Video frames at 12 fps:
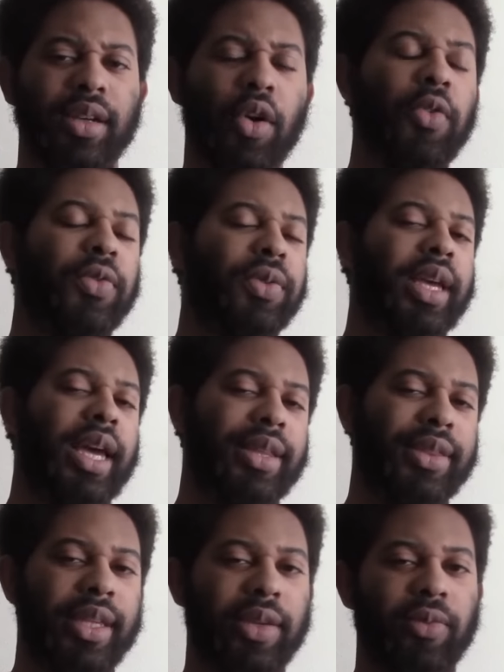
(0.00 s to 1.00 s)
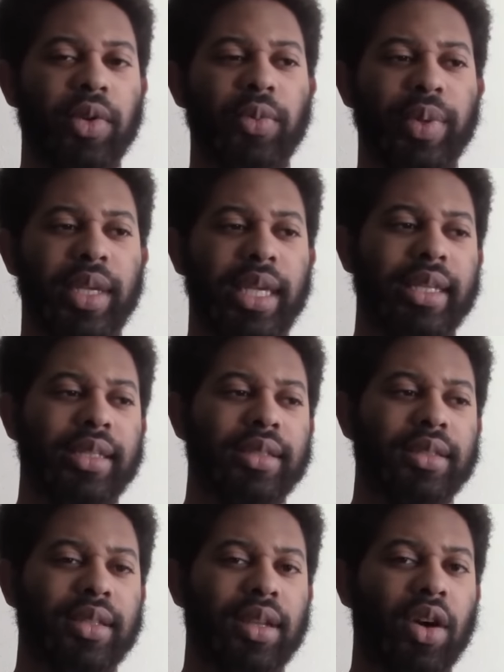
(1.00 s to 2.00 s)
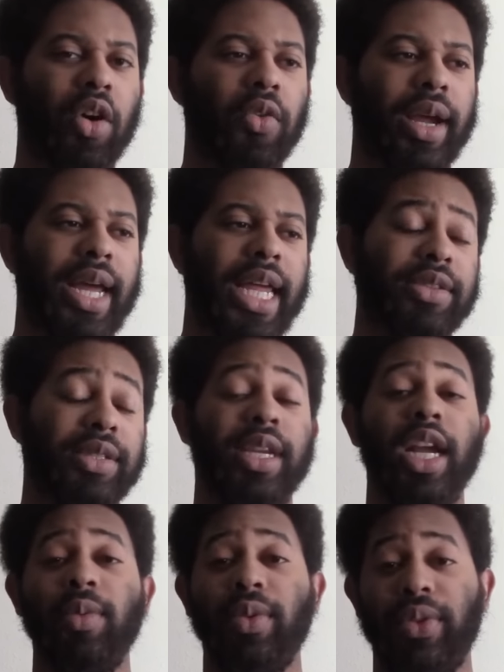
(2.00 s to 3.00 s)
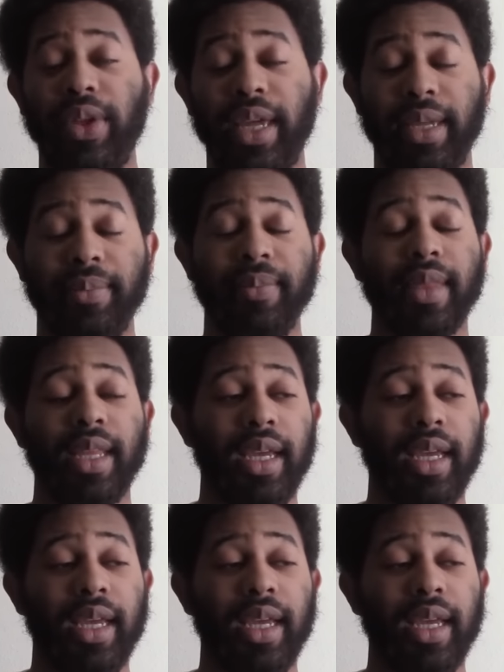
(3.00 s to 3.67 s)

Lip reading: Hopefully, I think we'll be all right. It was a terrible thing.